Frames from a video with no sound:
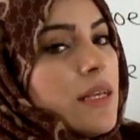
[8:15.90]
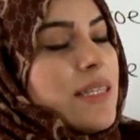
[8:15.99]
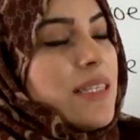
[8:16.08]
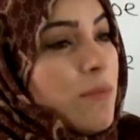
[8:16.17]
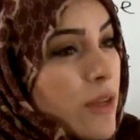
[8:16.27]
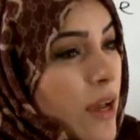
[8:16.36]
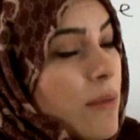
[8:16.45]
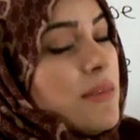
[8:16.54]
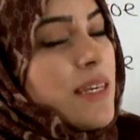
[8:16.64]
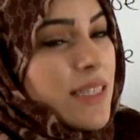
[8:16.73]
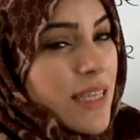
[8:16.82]

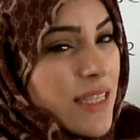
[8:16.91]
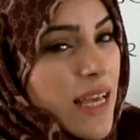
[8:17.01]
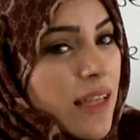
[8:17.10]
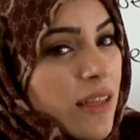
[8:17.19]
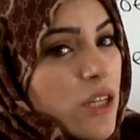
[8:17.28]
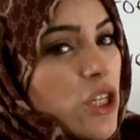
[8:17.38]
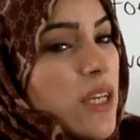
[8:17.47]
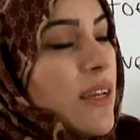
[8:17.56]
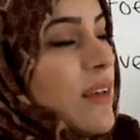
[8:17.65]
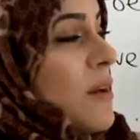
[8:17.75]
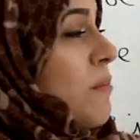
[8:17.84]
sometimes it's a silent
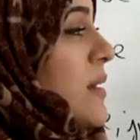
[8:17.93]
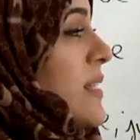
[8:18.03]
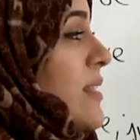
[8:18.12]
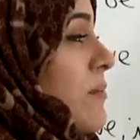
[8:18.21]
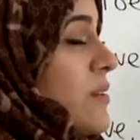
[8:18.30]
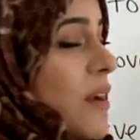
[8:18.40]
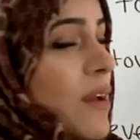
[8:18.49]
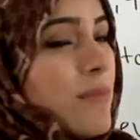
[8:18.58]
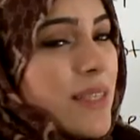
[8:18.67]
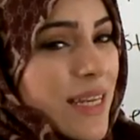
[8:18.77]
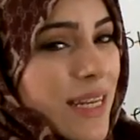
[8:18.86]
G, but
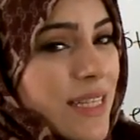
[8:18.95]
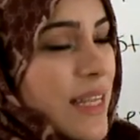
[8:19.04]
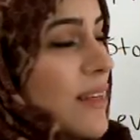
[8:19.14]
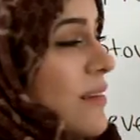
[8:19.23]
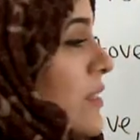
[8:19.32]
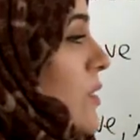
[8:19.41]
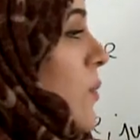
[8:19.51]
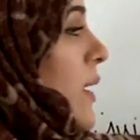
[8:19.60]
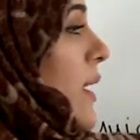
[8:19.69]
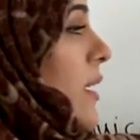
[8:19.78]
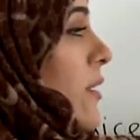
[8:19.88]
sometimes it isn't. So
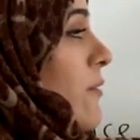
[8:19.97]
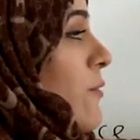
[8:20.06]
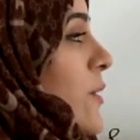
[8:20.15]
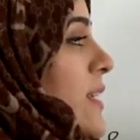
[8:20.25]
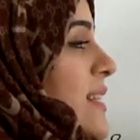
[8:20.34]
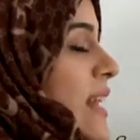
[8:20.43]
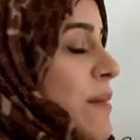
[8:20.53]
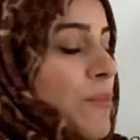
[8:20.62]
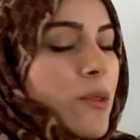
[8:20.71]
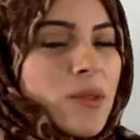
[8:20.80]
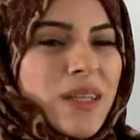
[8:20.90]
here, for
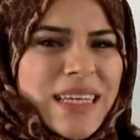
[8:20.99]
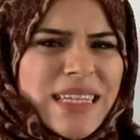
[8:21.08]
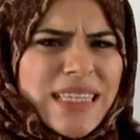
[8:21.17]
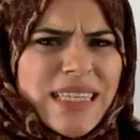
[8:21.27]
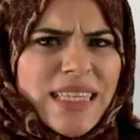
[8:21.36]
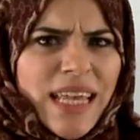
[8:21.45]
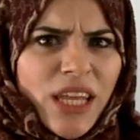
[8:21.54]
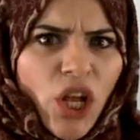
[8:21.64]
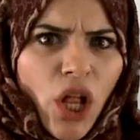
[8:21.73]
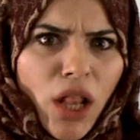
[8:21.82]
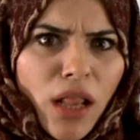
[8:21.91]
example,
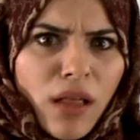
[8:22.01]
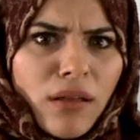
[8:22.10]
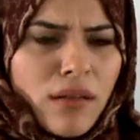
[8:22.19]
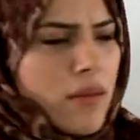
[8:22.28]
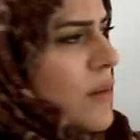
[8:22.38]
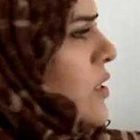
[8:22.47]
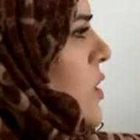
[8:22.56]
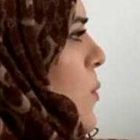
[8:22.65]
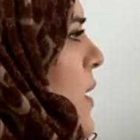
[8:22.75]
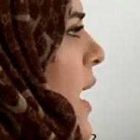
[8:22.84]
signal. So we